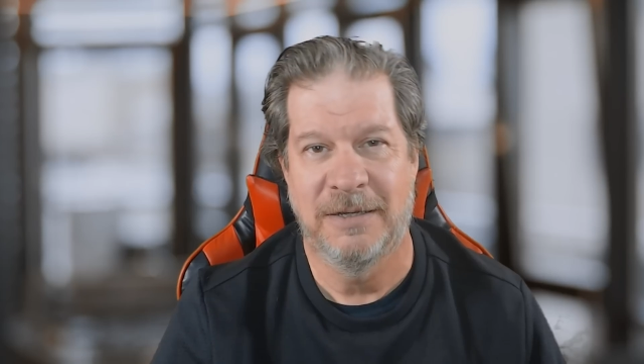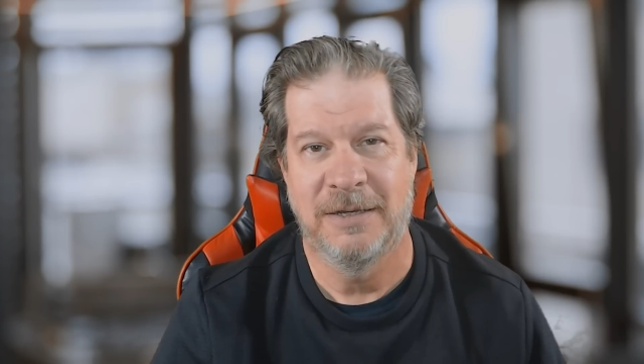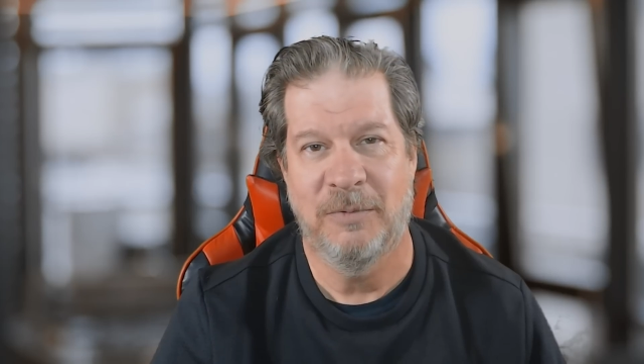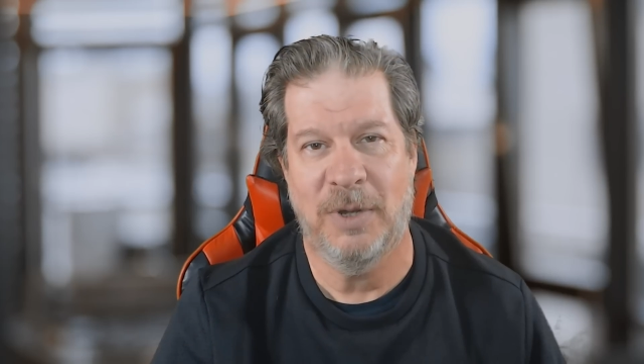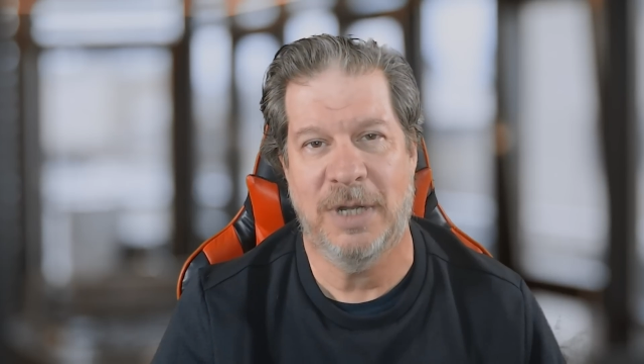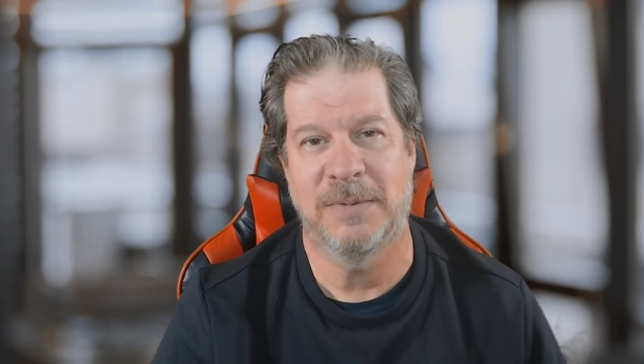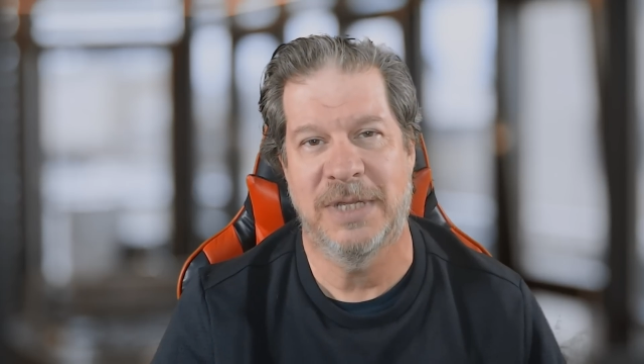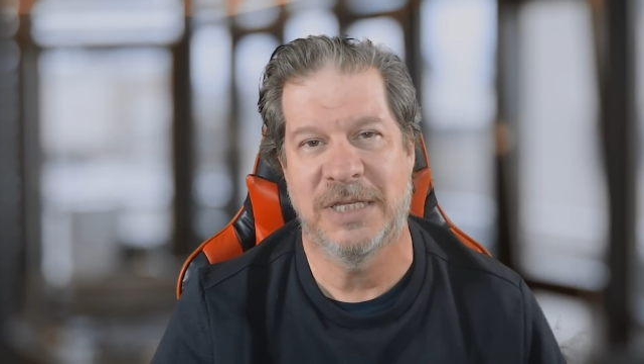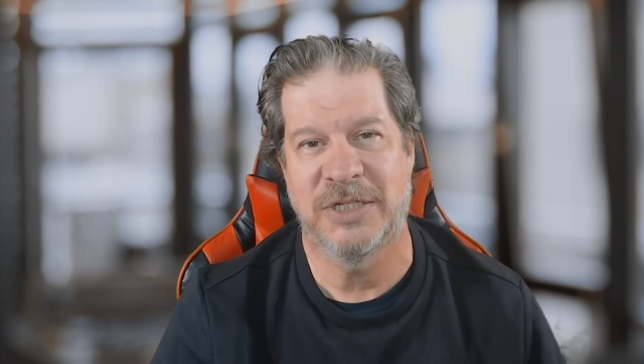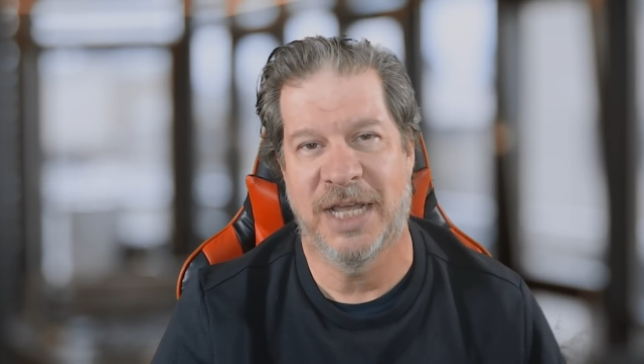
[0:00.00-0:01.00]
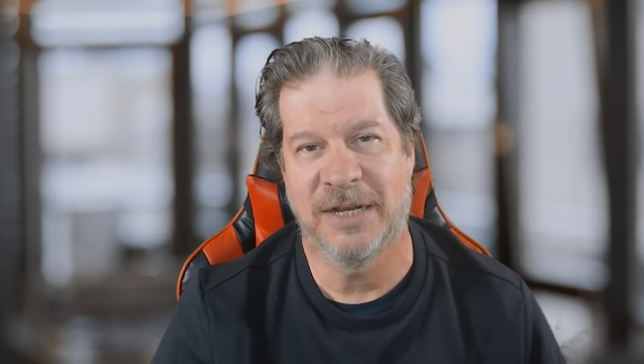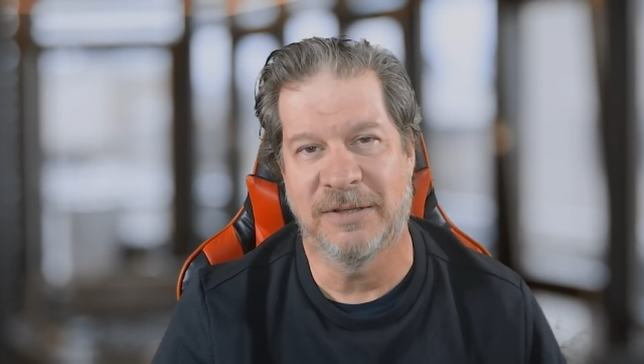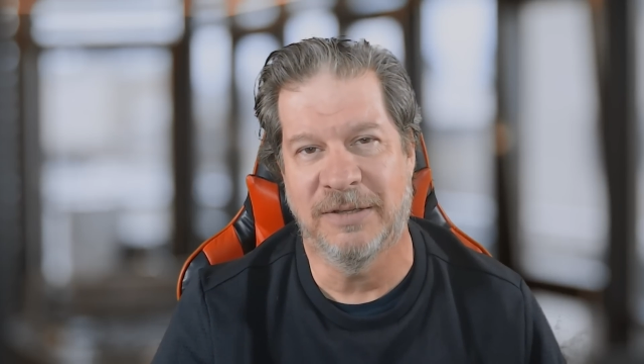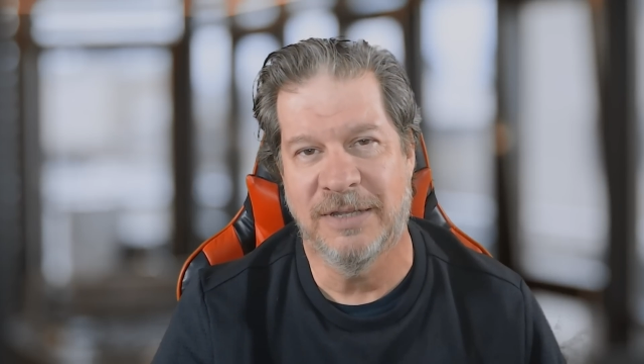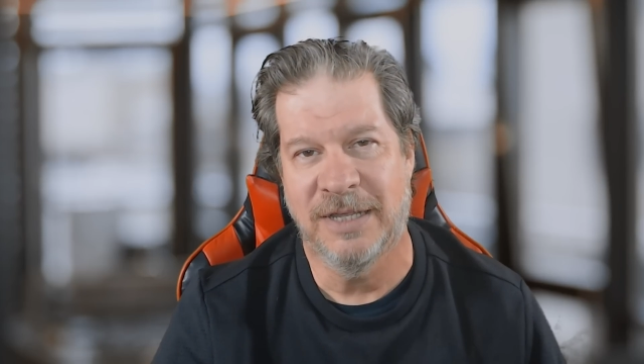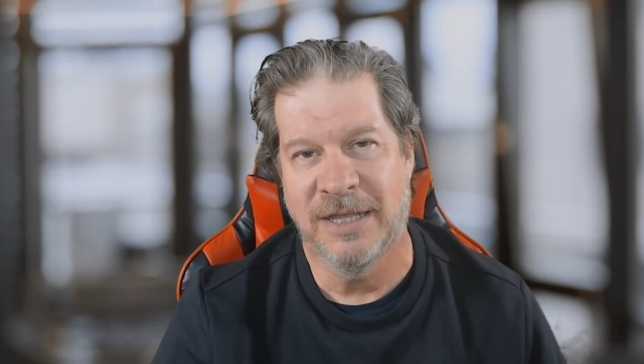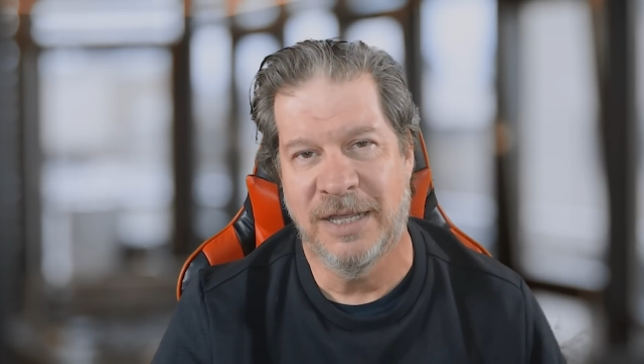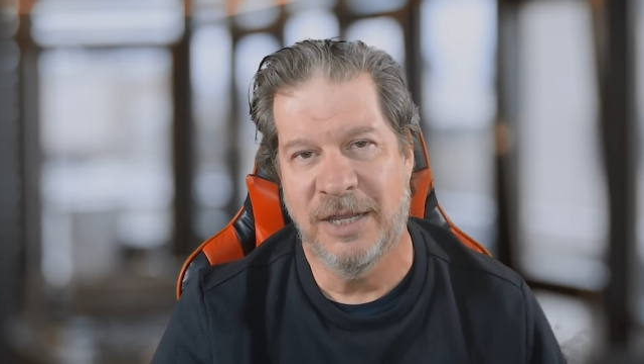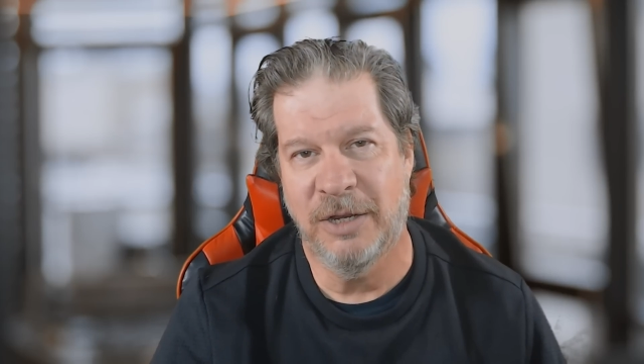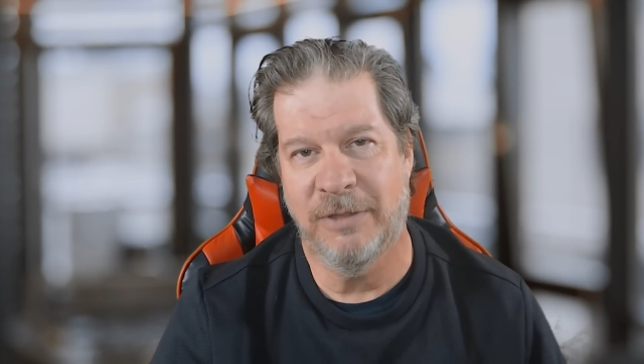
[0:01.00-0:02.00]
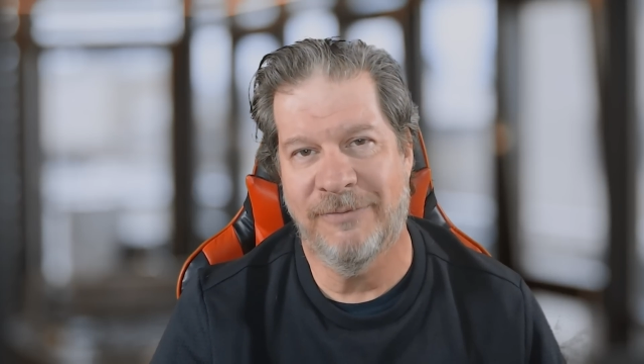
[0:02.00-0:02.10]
Welcome to the channel. You know,